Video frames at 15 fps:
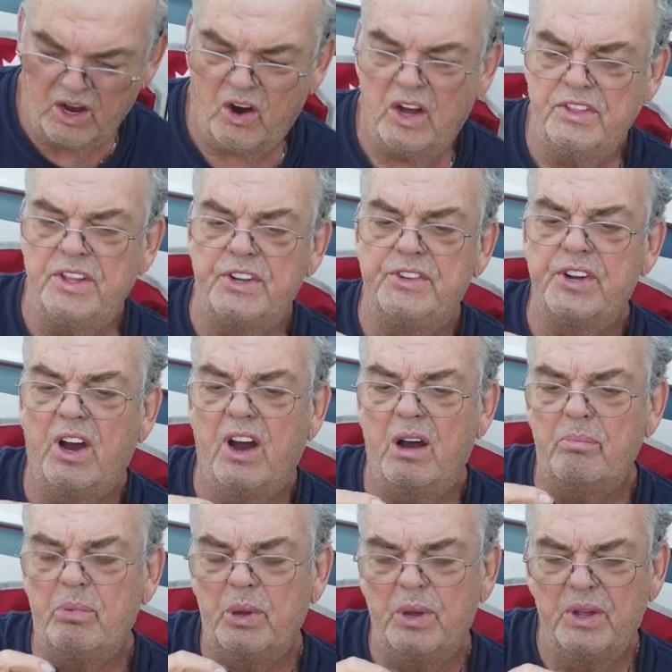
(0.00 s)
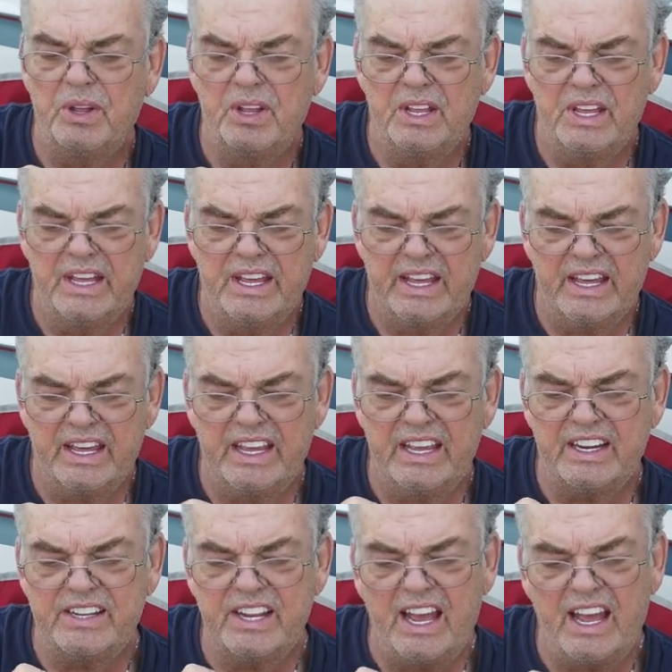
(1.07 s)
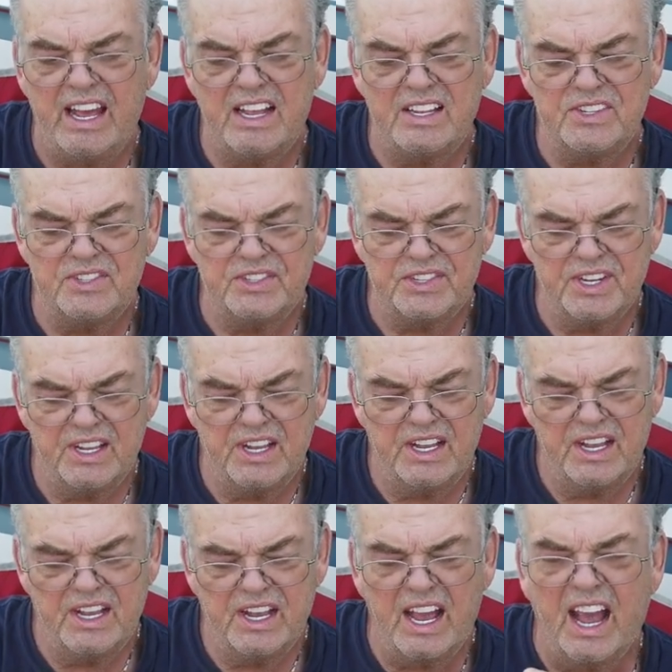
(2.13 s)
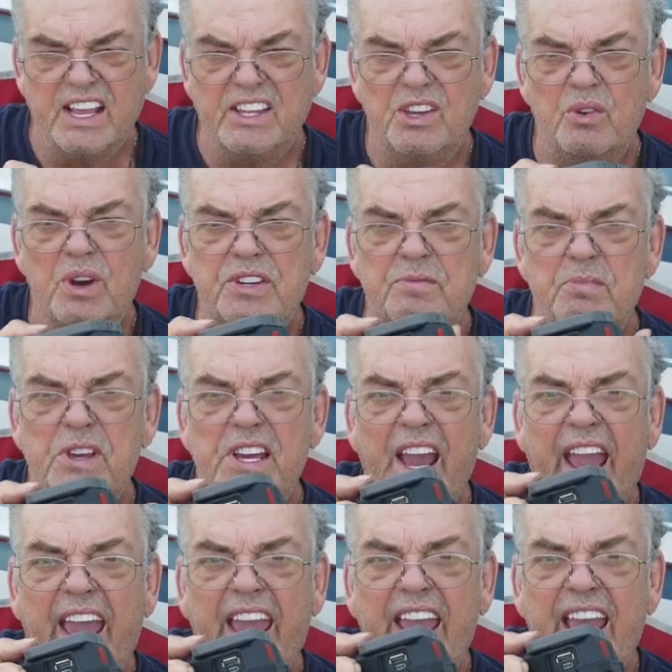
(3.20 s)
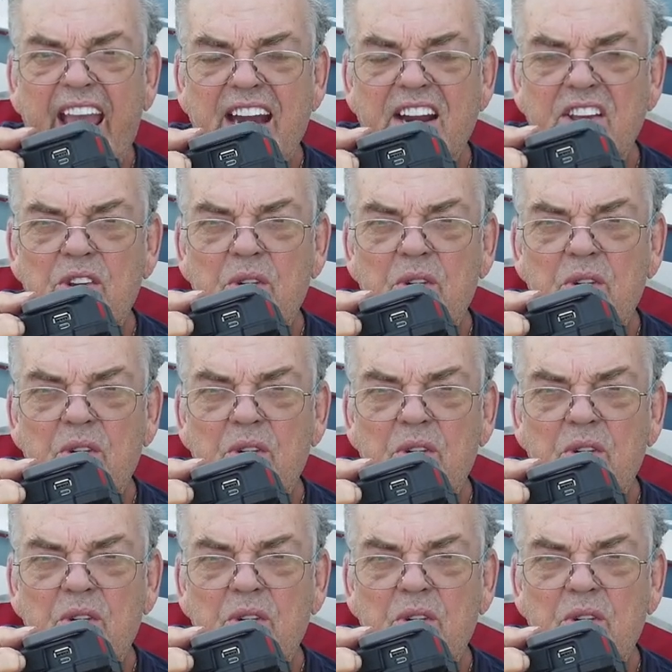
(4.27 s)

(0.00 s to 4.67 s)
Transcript: On the top, it has a USB-A and a